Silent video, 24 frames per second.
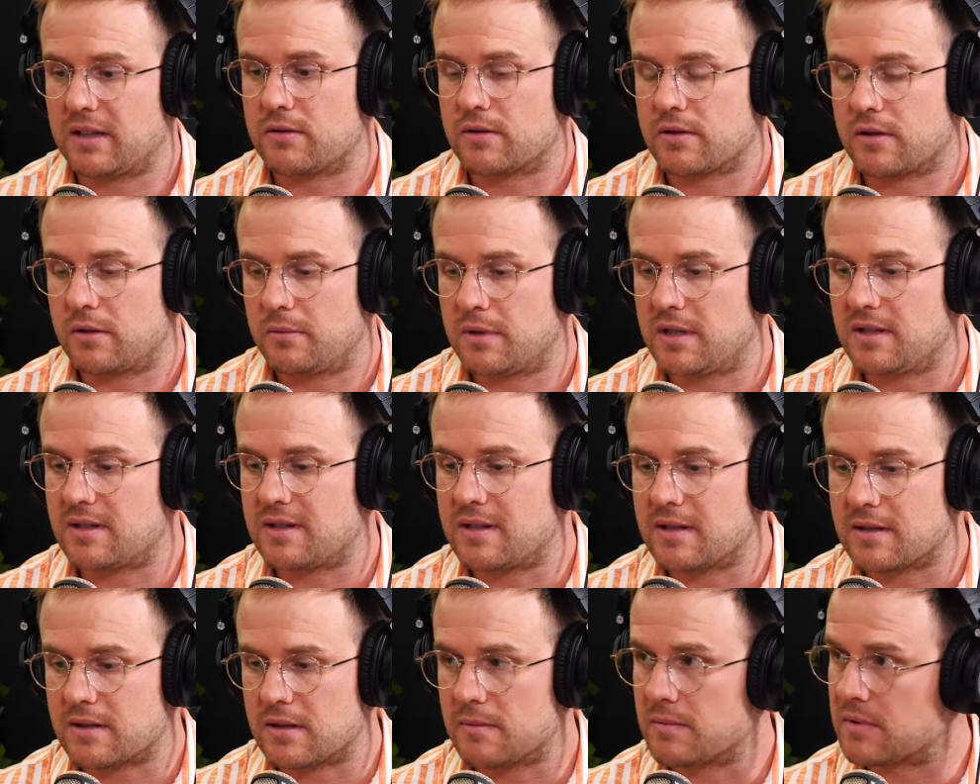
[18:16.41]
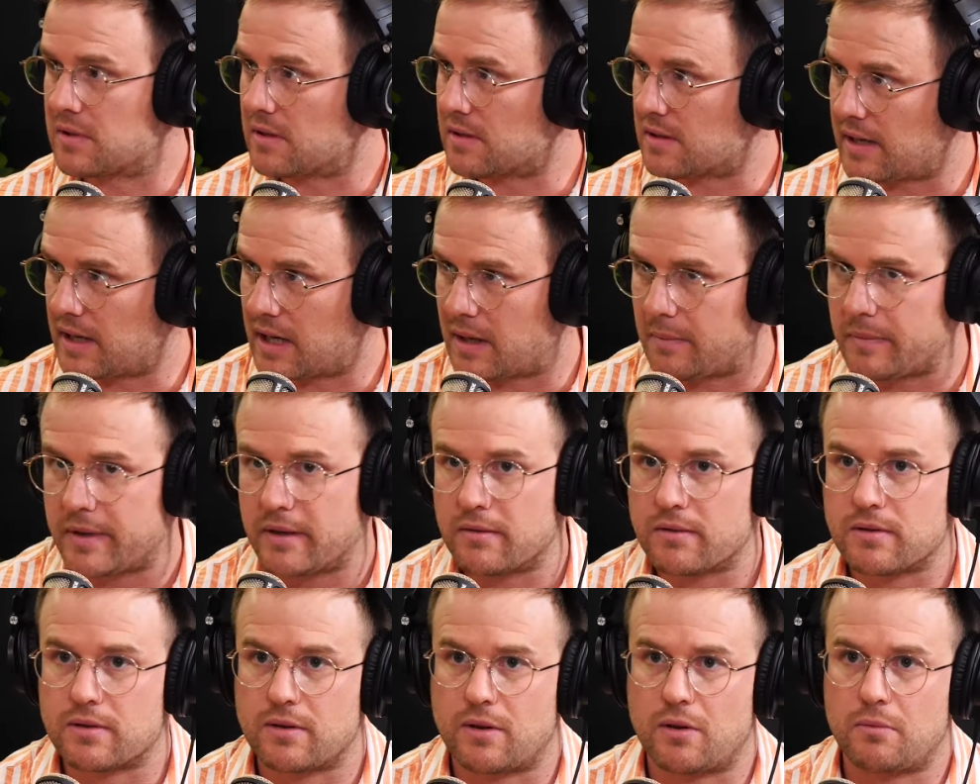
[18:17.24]
There are so many systems to set up.
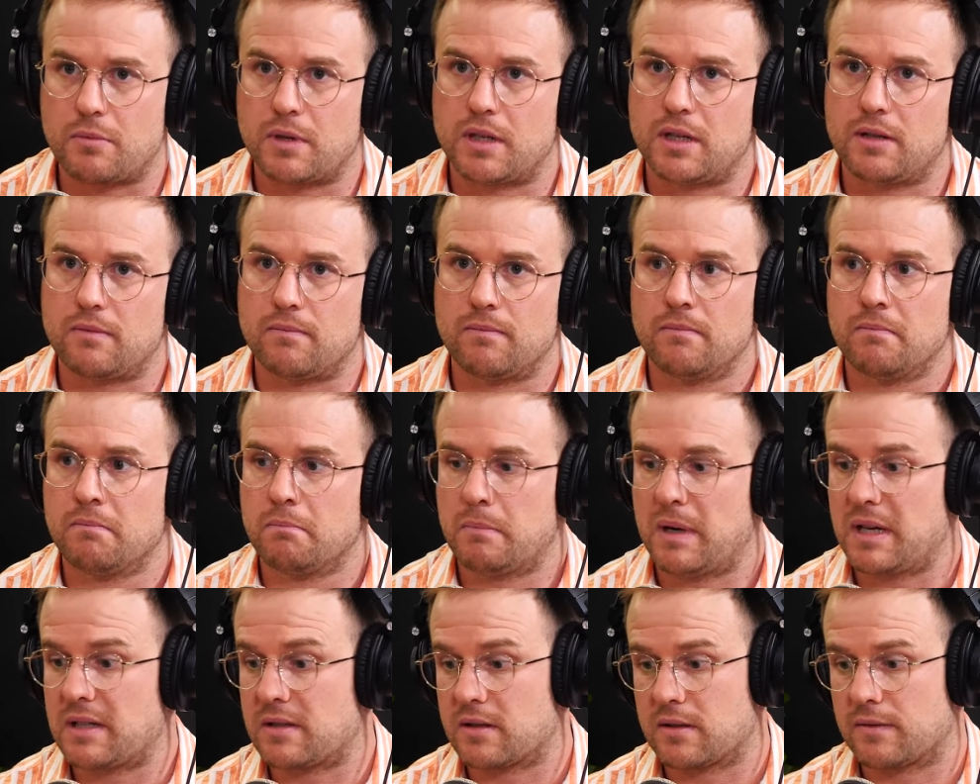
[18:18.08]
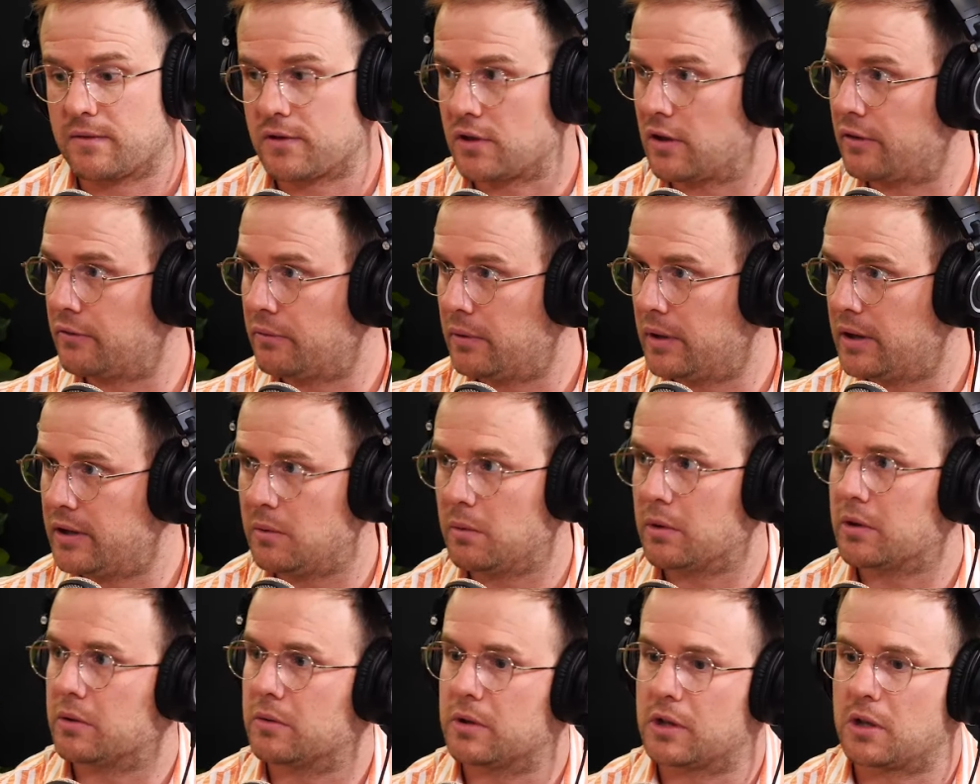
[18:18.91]
There are so many pieces of software you
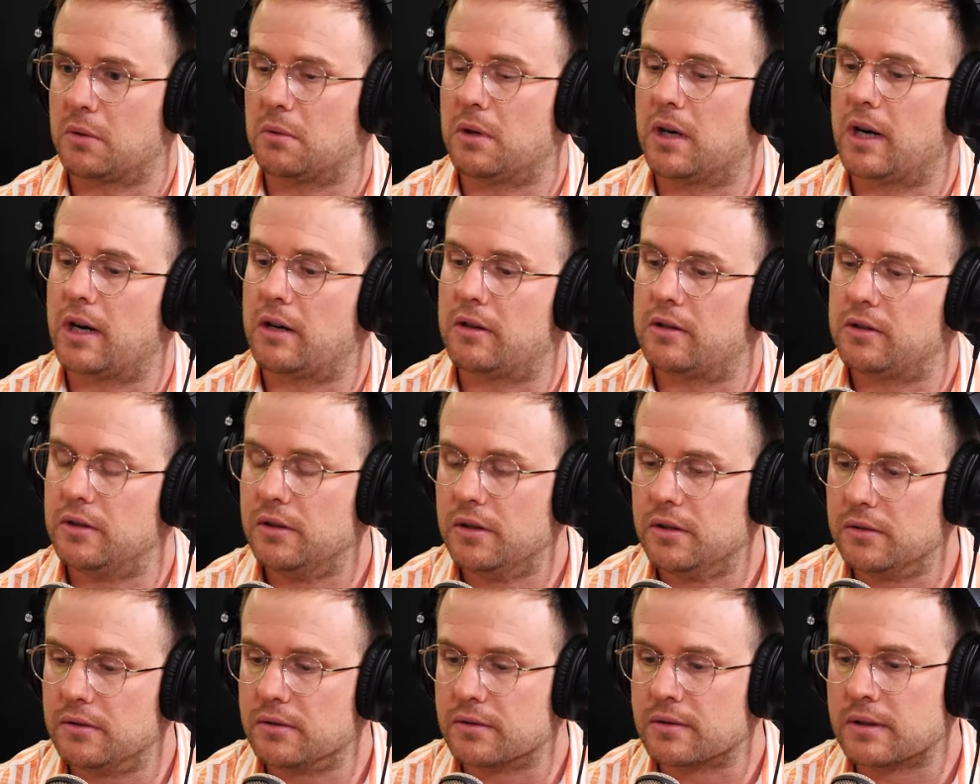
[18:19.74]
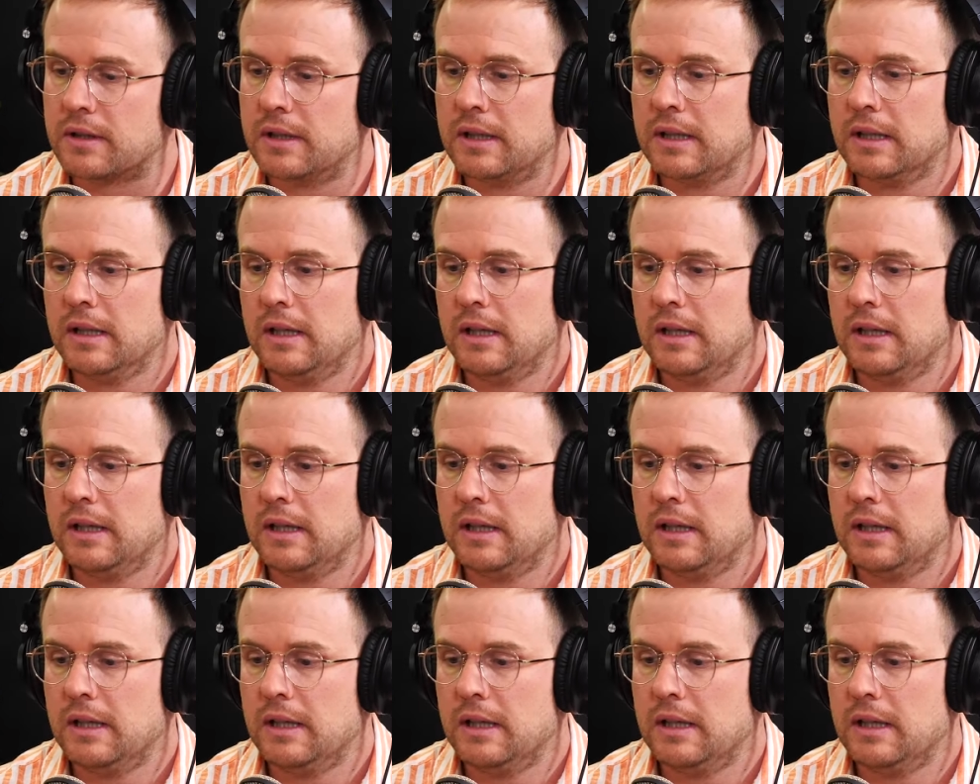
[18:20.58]
want to acquire and use.